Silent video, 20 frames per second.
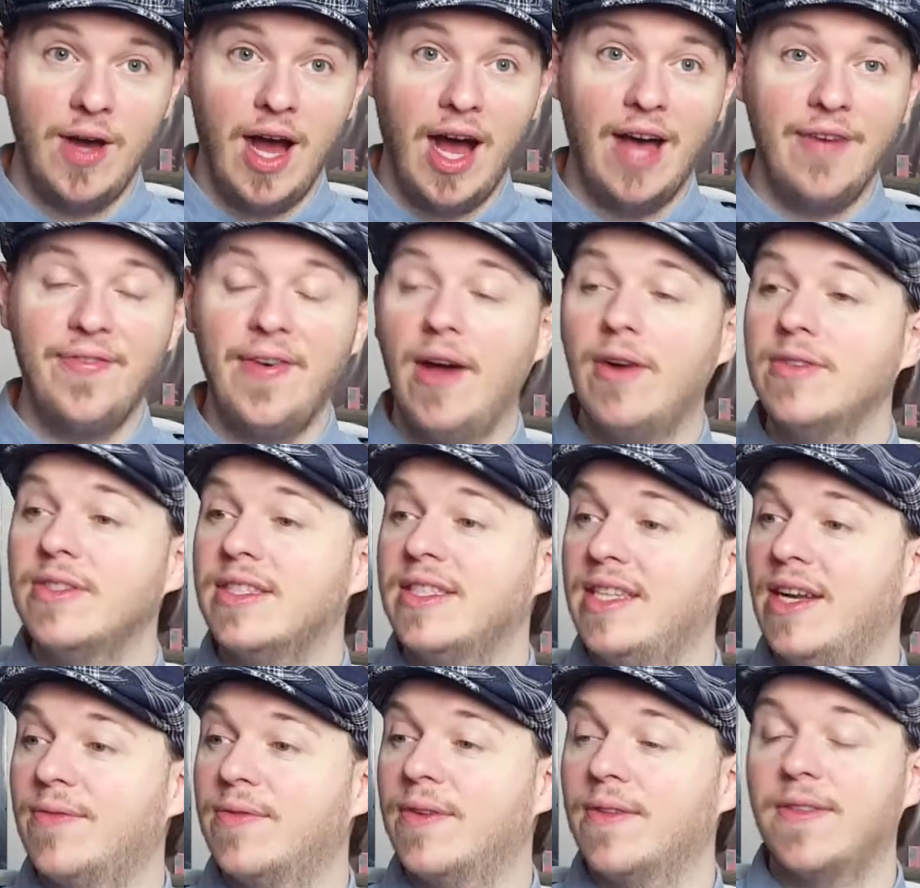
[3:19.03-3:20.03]
I found
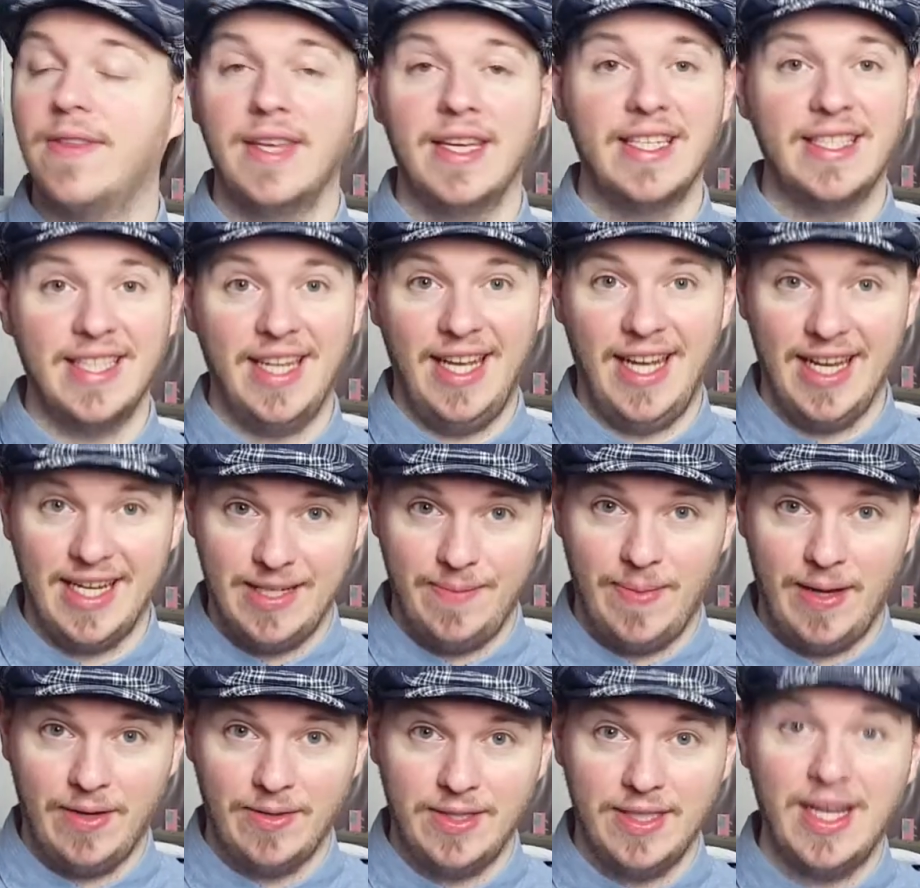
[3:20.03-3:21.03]
several things I liked
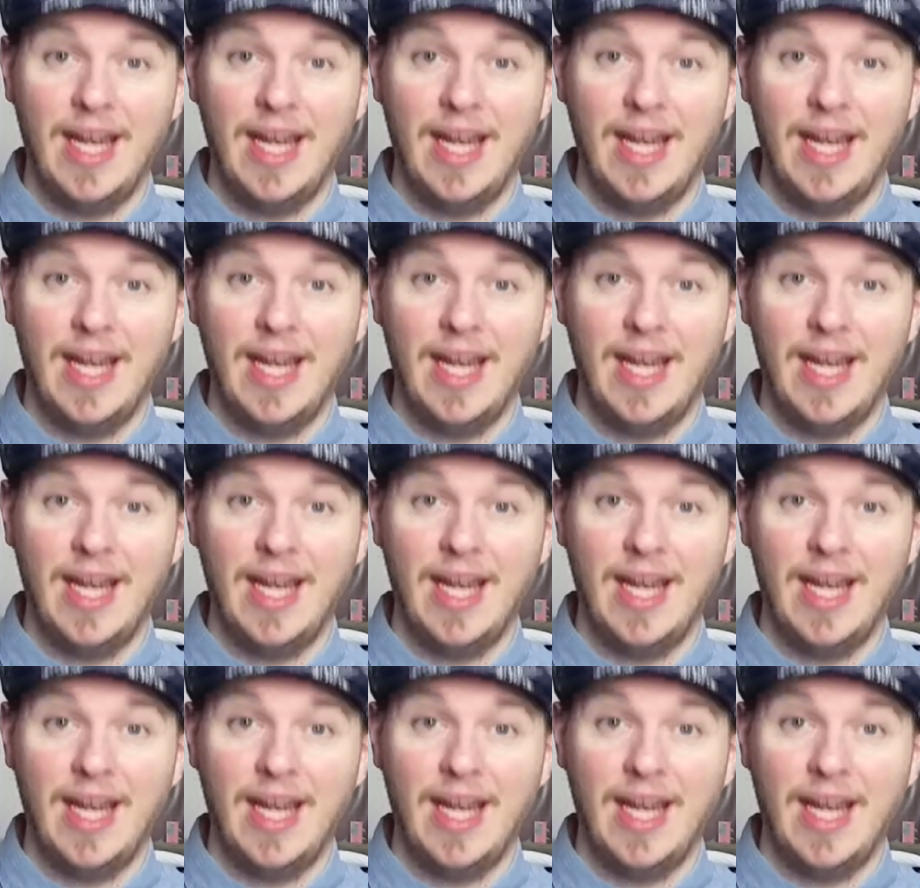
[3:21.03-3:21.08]
about it.